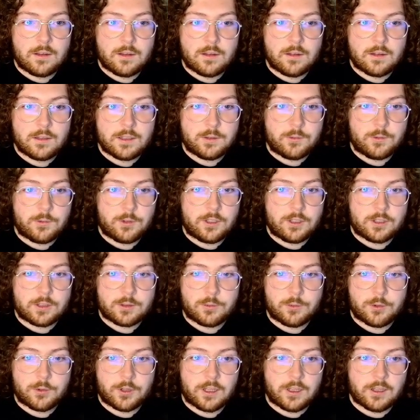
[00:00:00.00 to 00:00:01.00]
This one looks
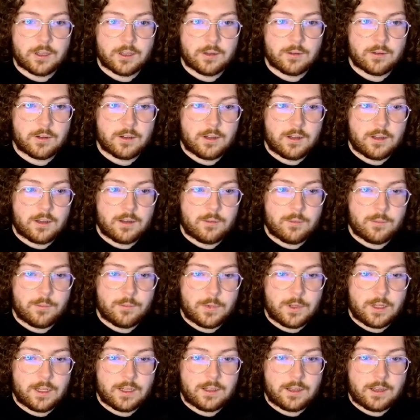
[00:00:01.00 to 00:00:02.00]
pretty good,
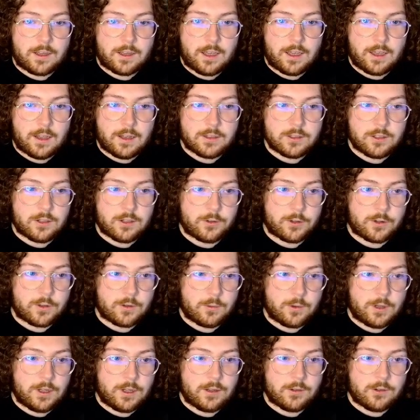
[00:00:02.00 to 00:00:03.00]
but again, it's over
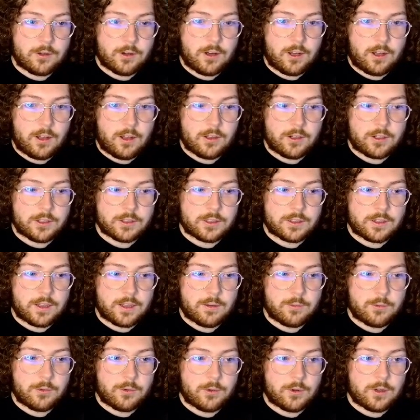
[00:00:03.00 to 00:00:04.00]
$300 at
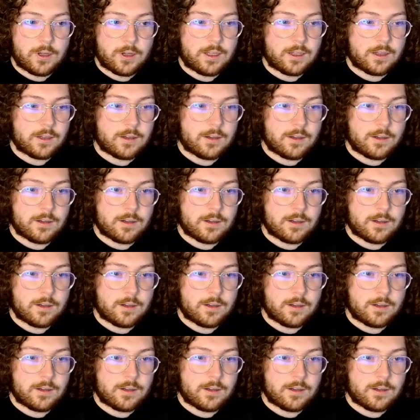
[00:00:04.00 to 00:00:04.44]
that point.